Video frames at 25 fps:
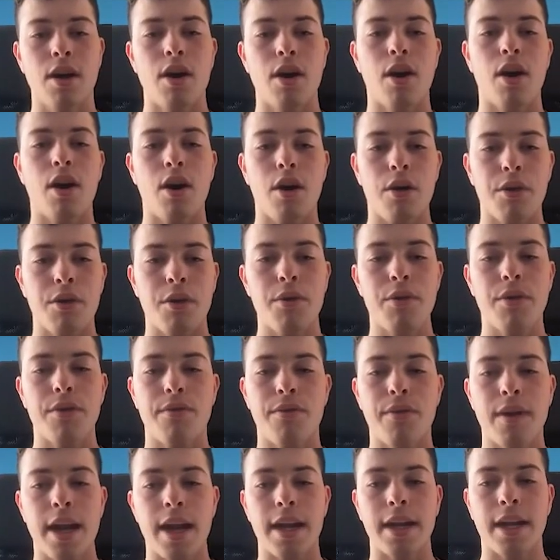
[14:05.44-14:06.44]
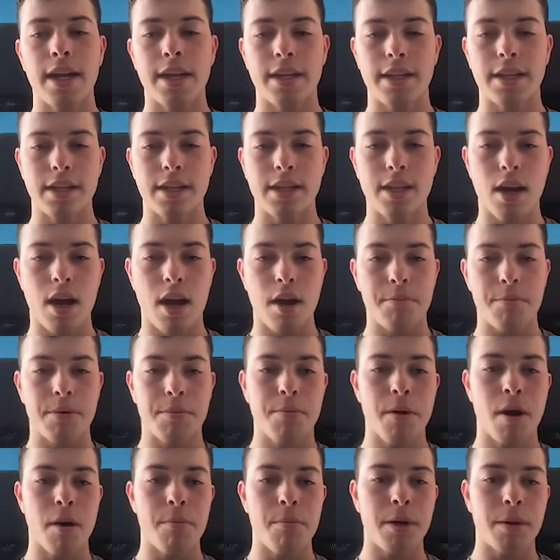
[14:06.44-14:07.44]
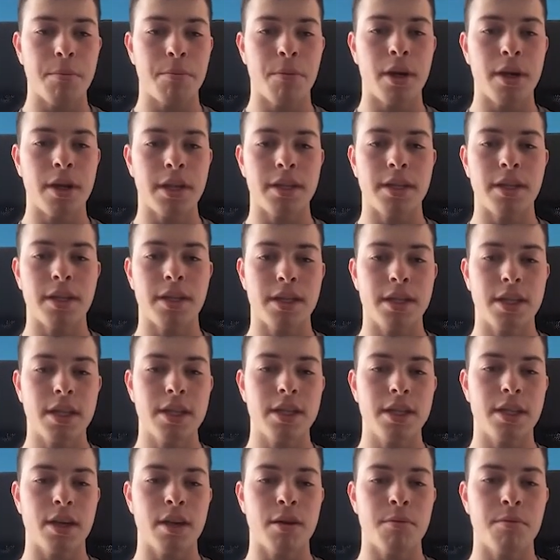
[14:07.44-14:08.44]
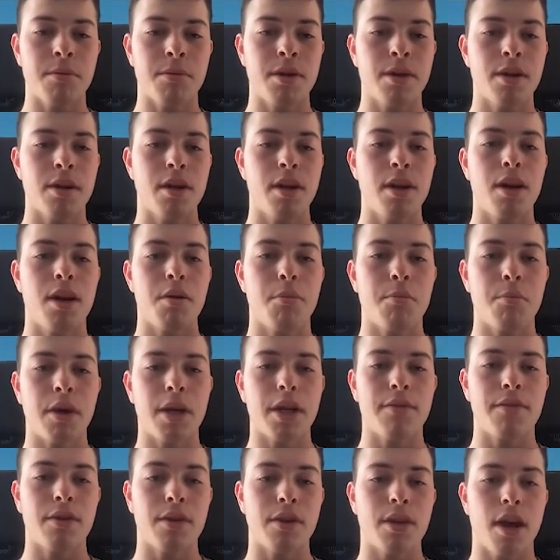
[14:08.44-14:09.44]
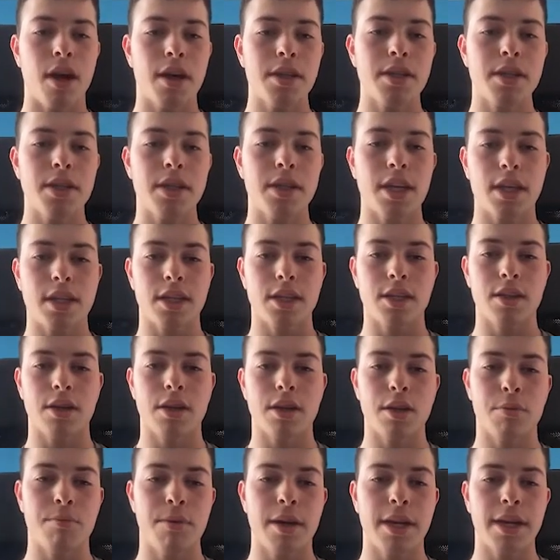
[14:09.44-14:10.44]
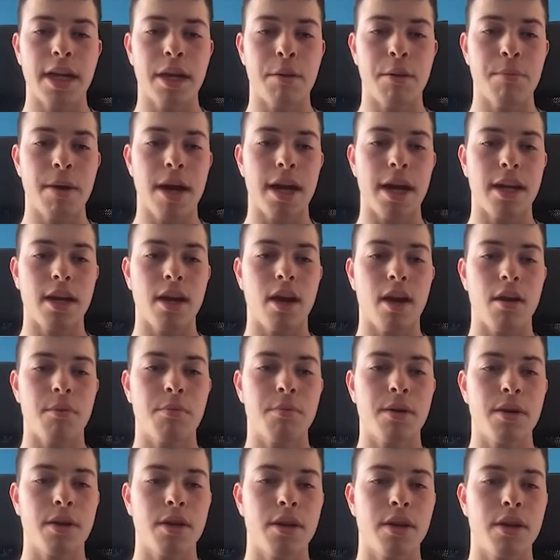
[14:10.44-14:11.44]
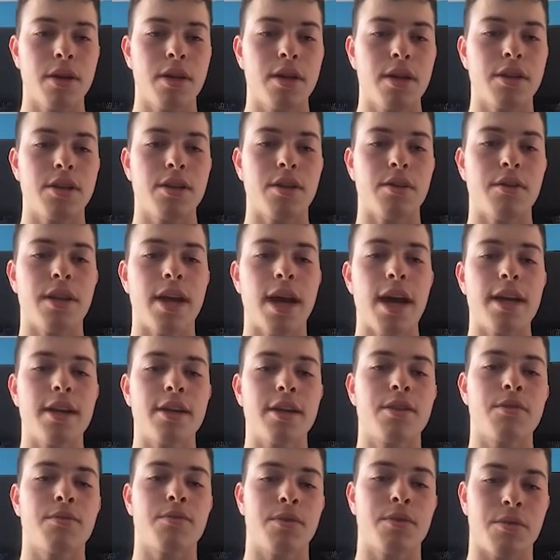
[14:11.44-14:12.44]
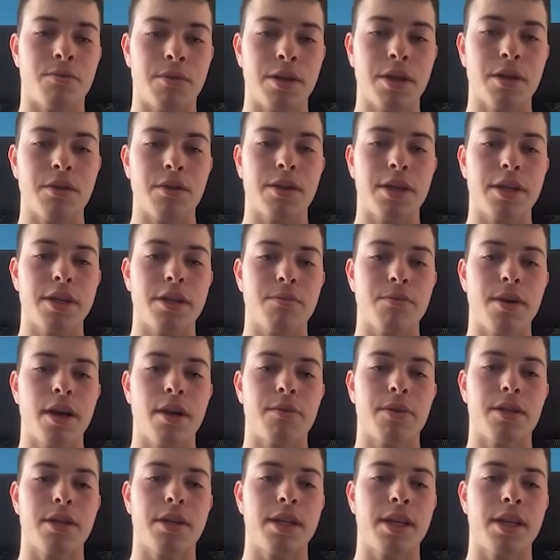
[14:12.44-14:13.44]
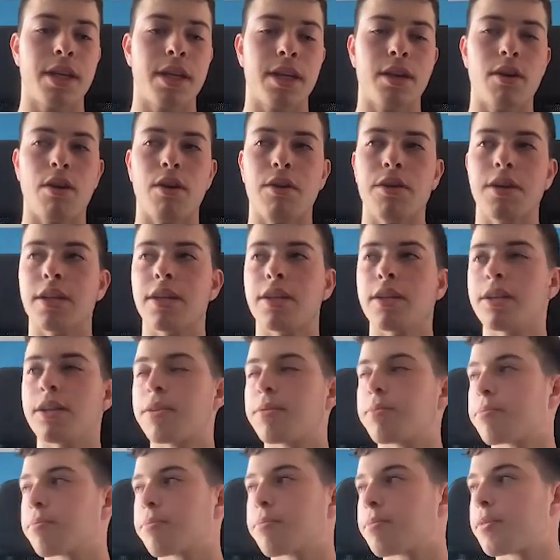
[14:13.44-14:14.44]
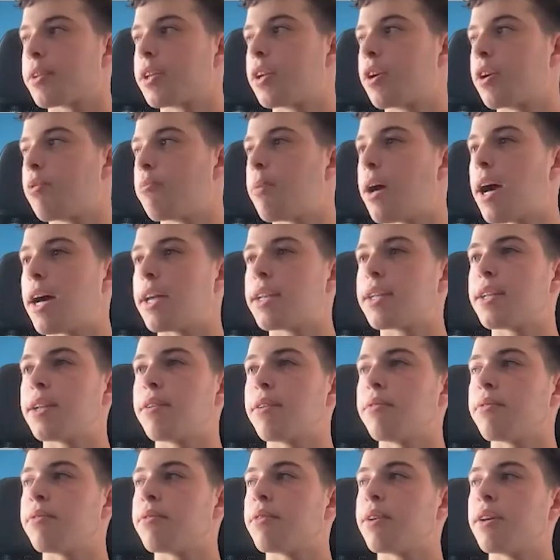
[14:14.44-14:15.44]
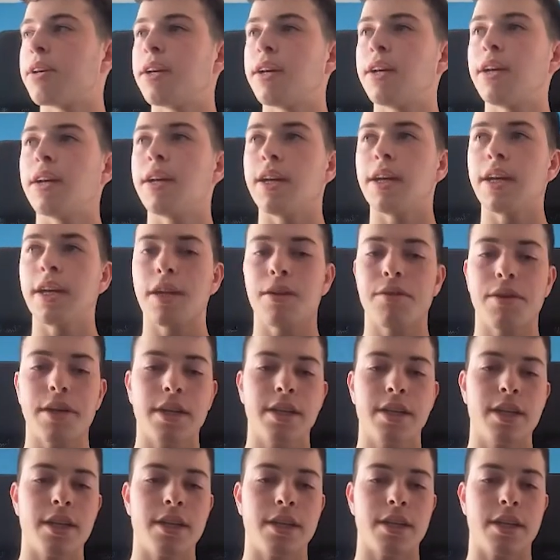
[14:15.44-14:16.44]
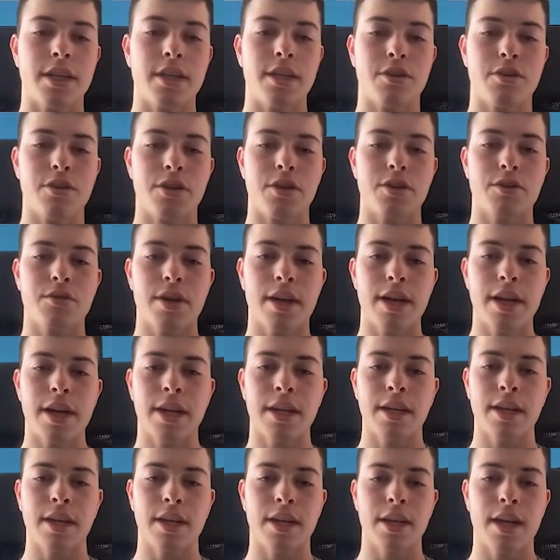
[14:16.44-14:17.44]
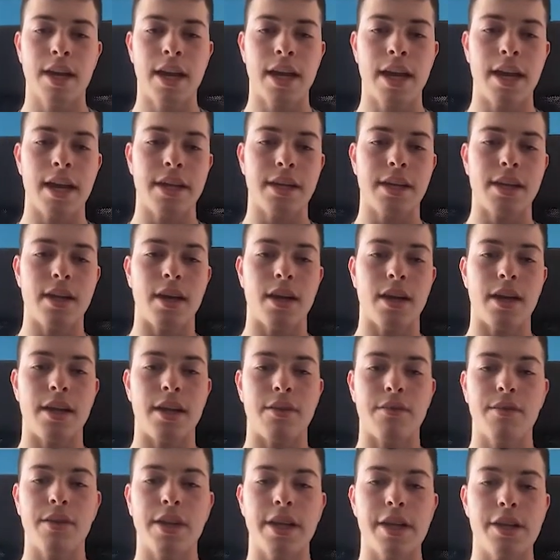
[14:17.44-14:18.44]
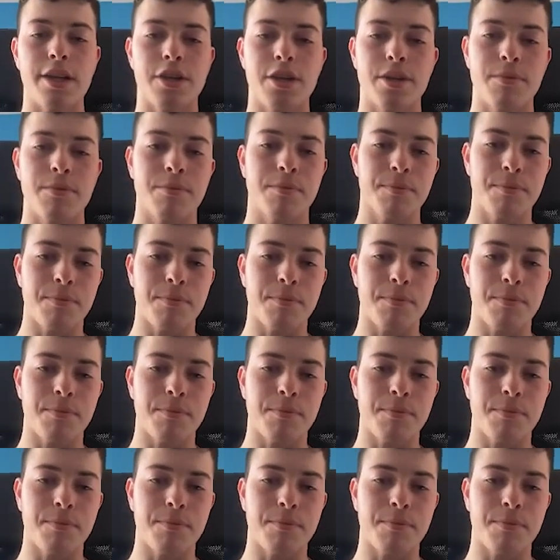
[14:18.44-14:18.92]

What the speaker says: although the Fed has stopped pumping money into the system, money velocity has started picking back up. So that is the real reason why we're seeing all these, massive increases in interest rate and inflation.